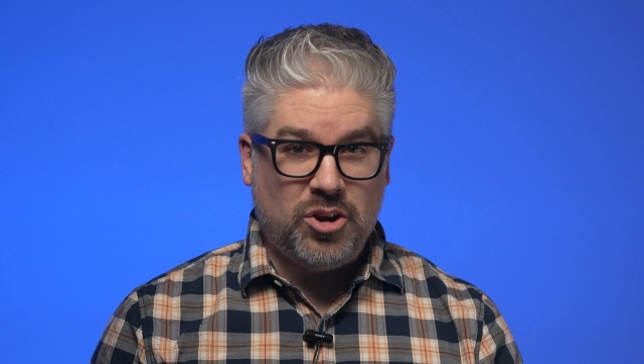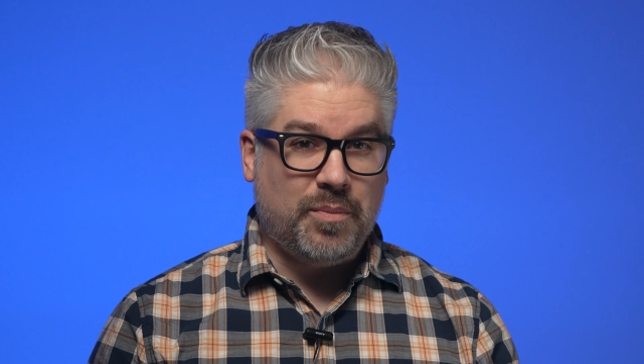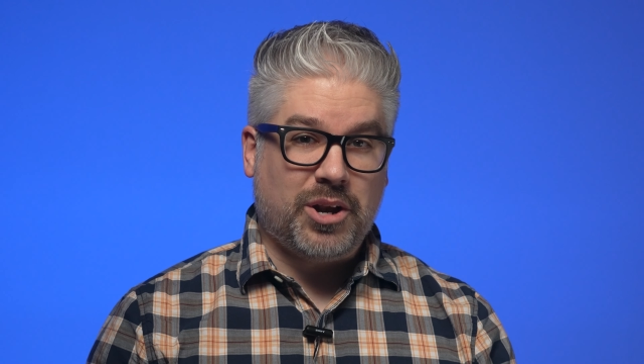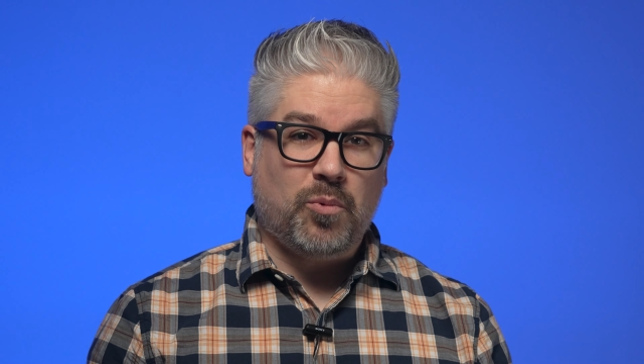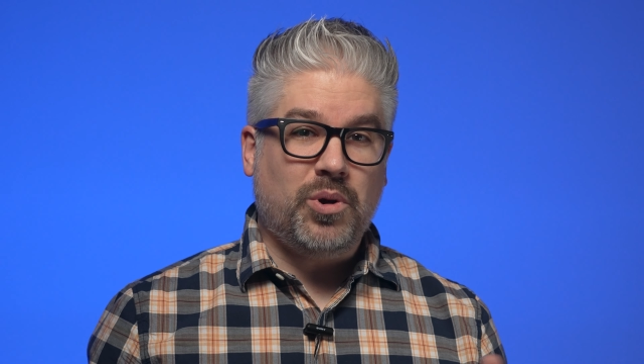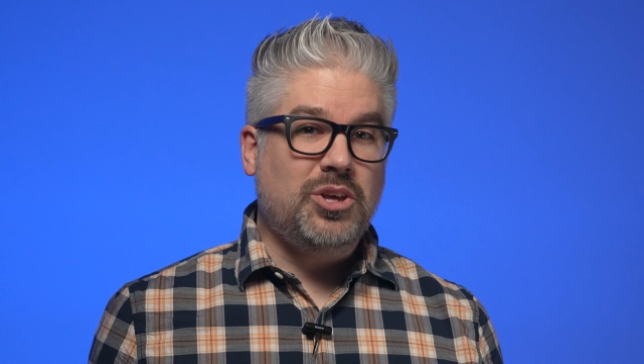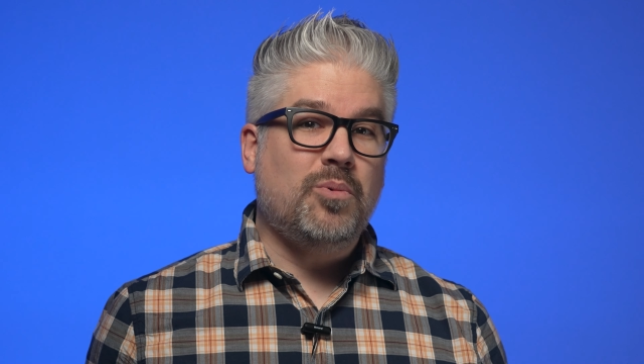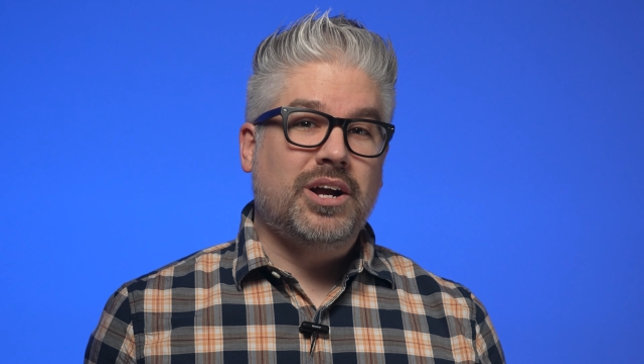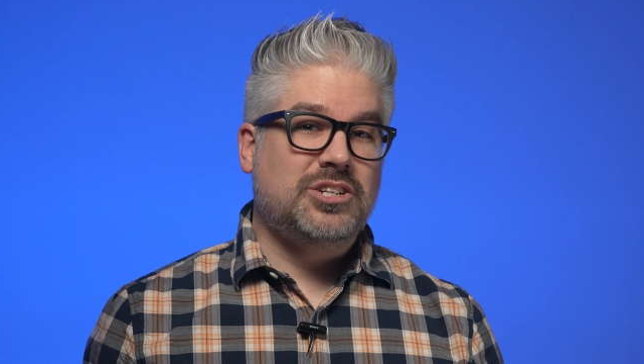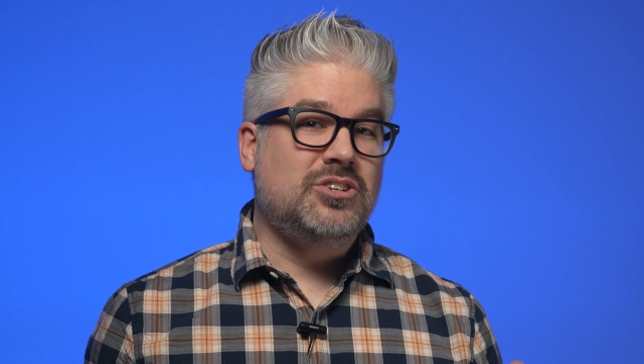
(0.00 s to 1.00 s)
No matter what
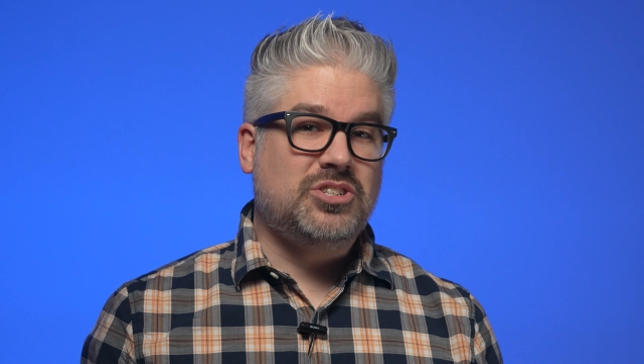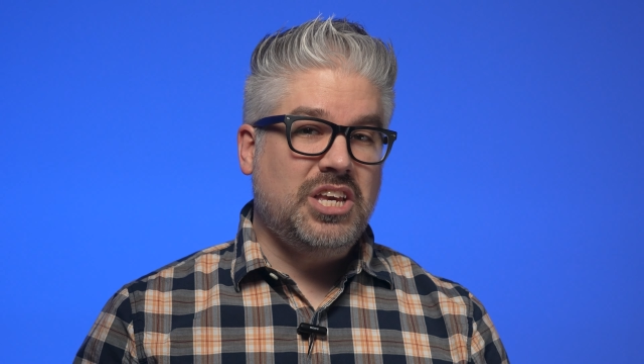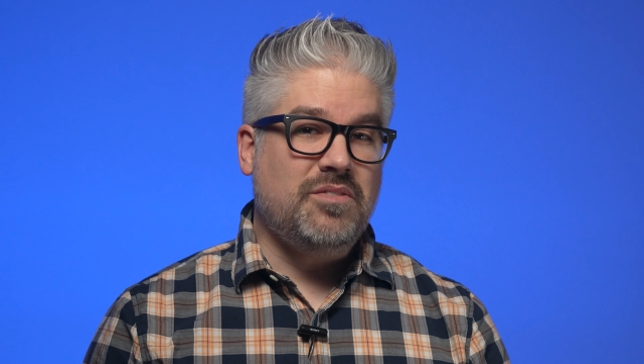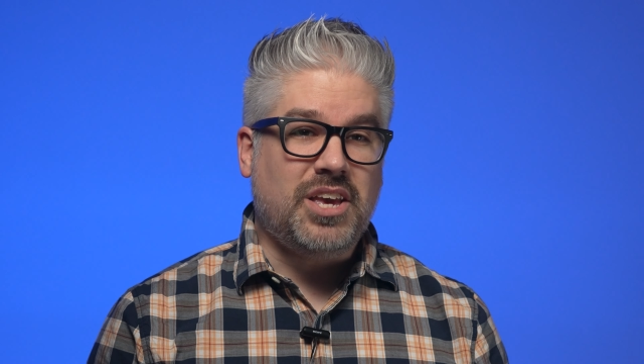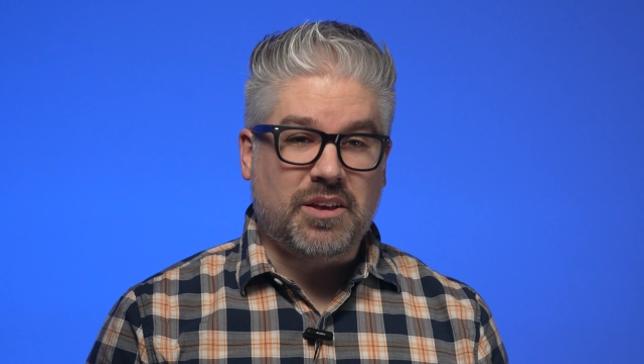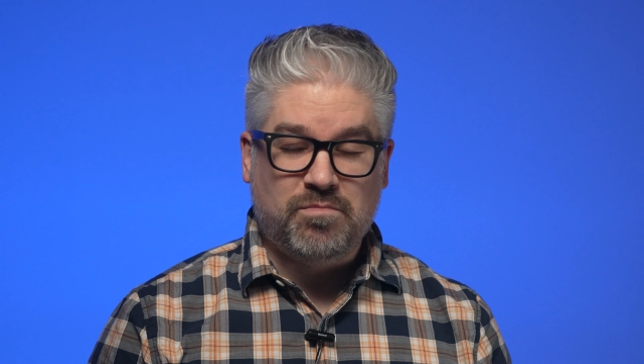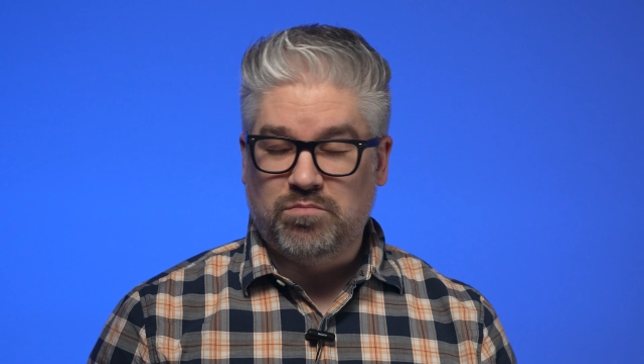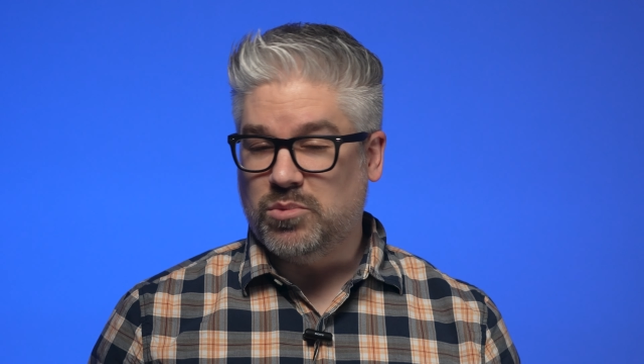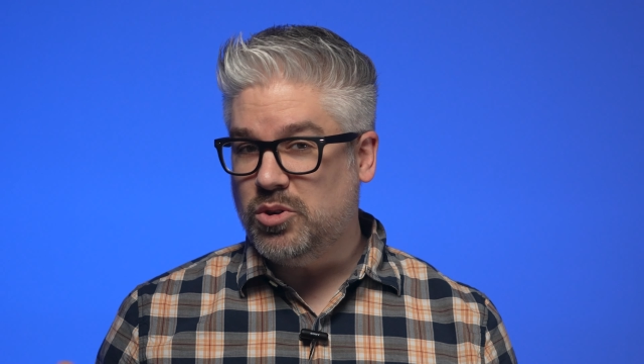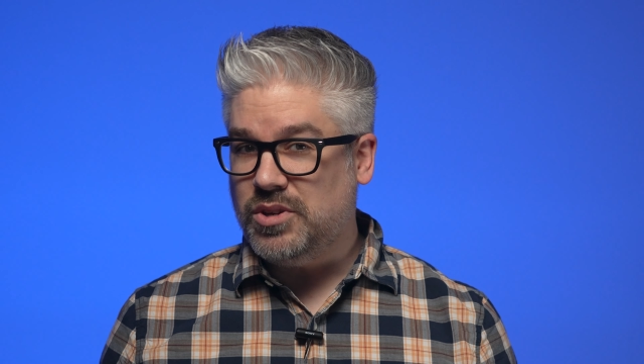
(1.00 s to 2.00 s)
you watch on your TV,
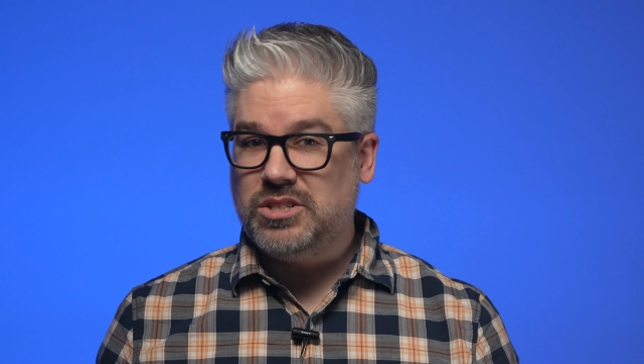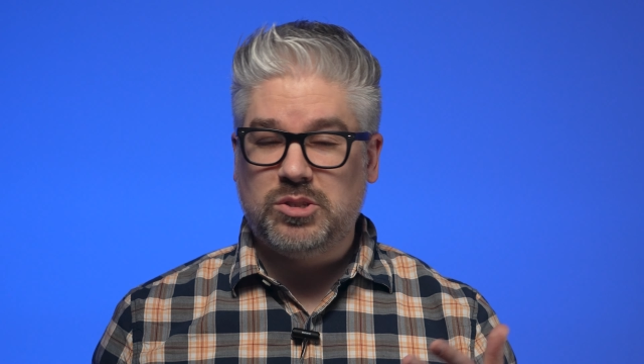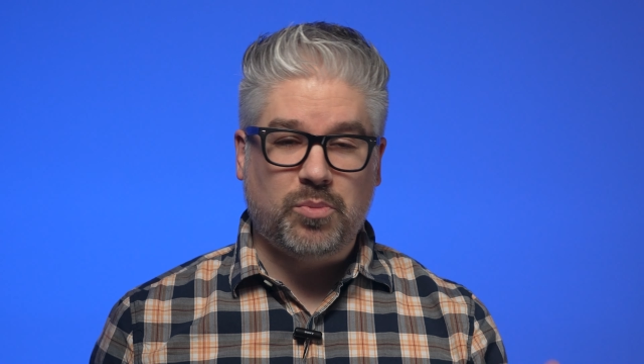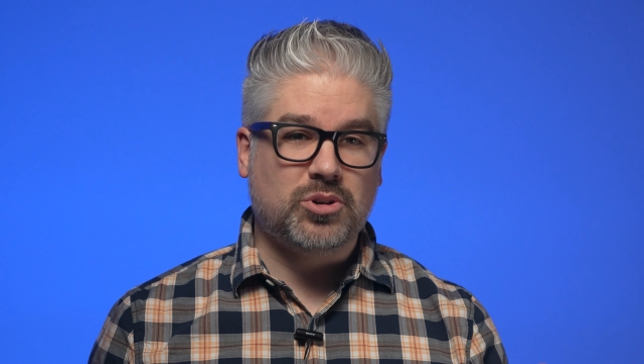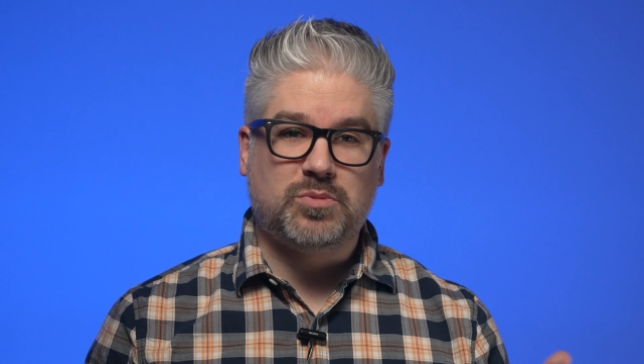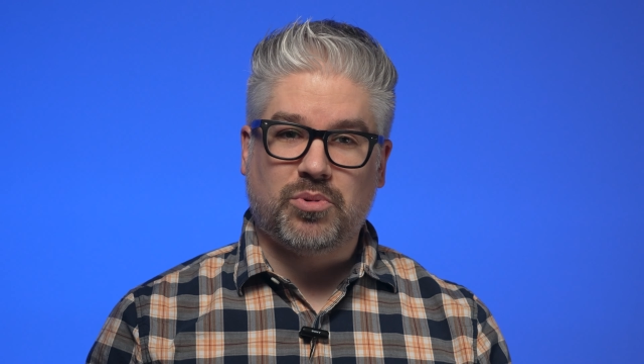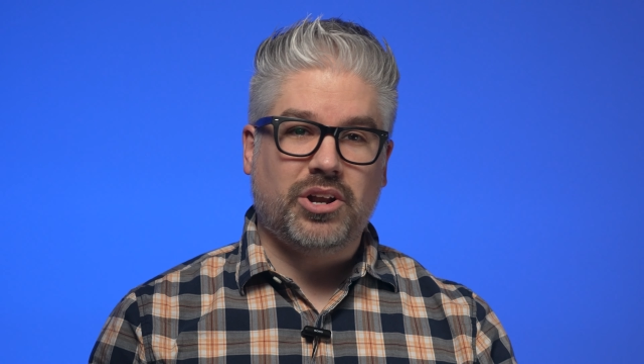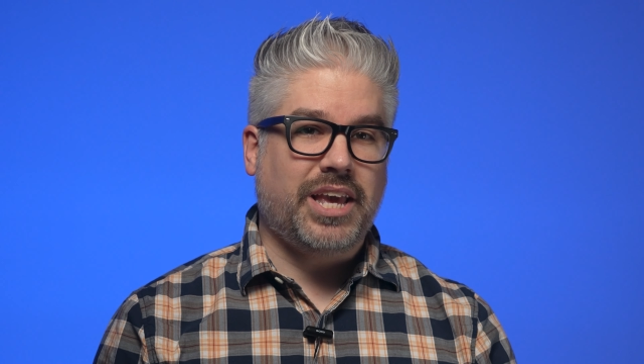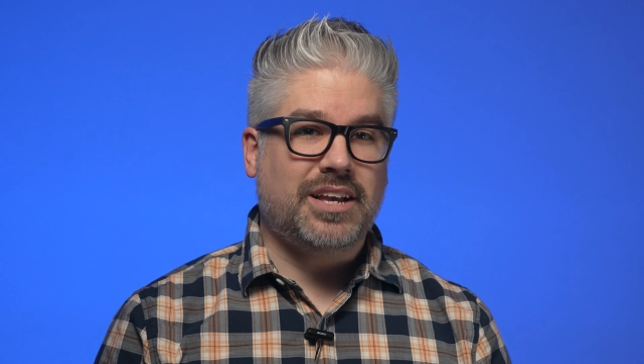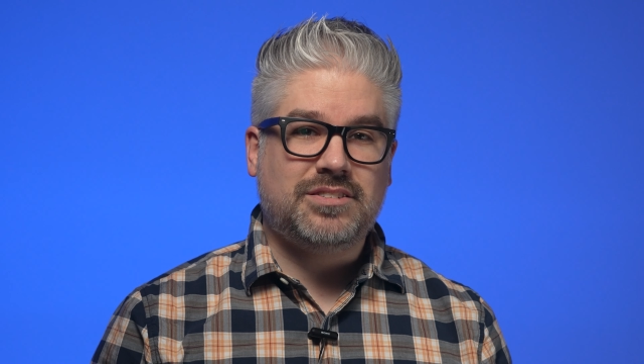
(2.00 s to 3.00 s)
movies, sports,
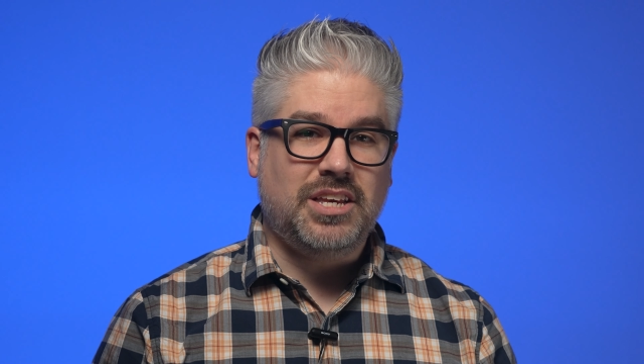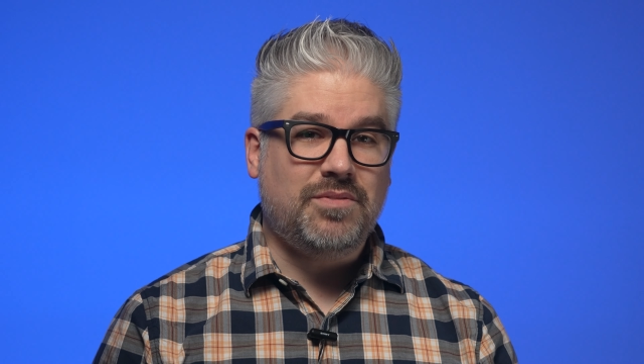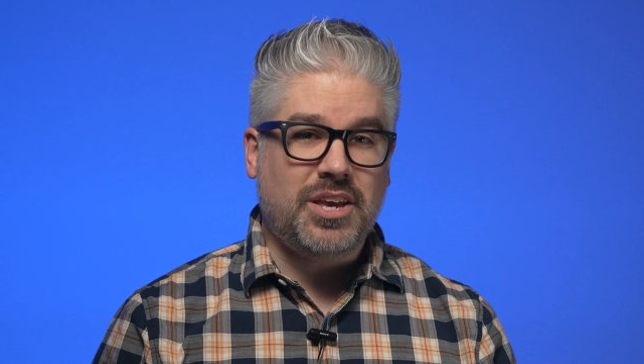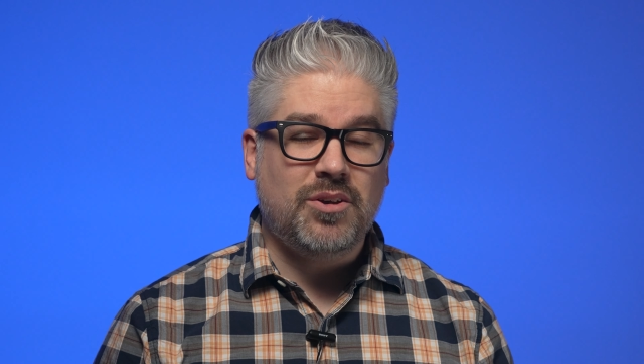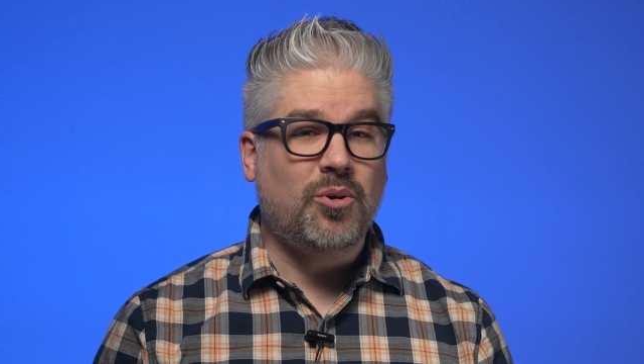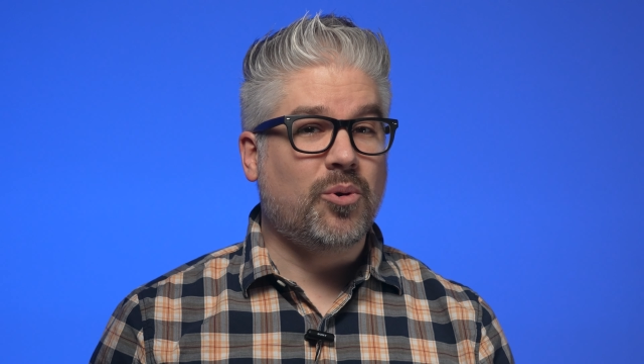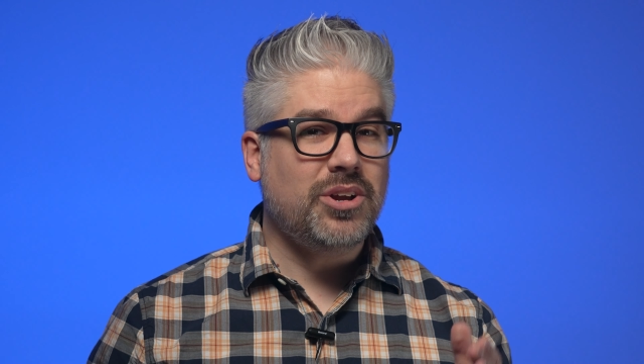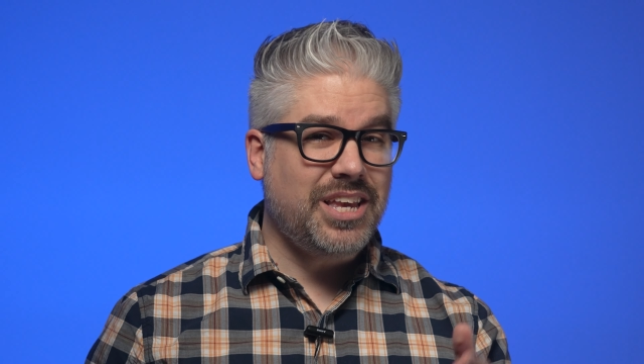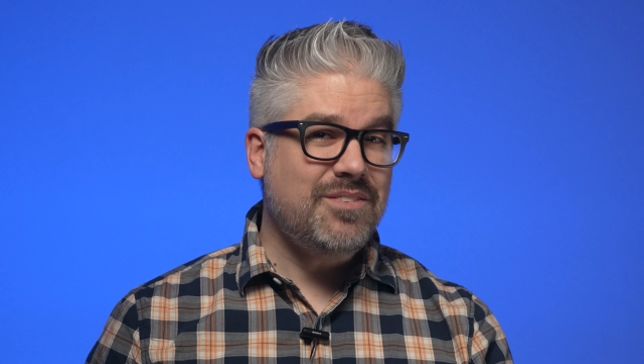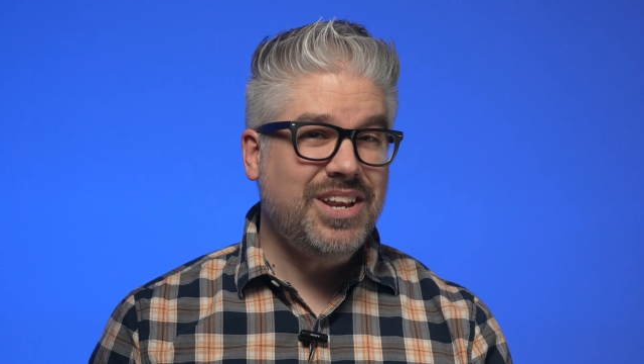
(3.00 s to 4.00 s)
broadcast TV,
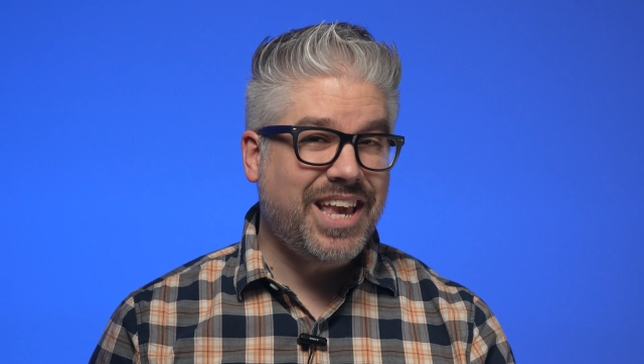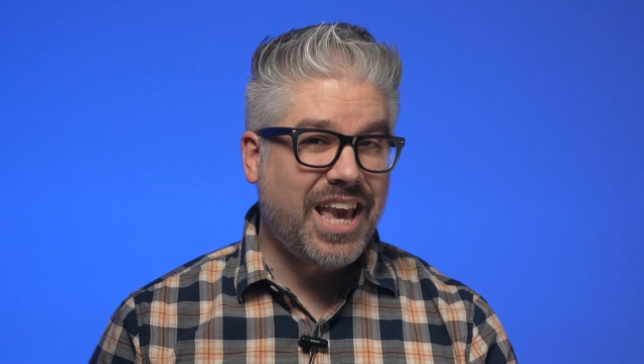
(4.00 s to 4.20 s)
or even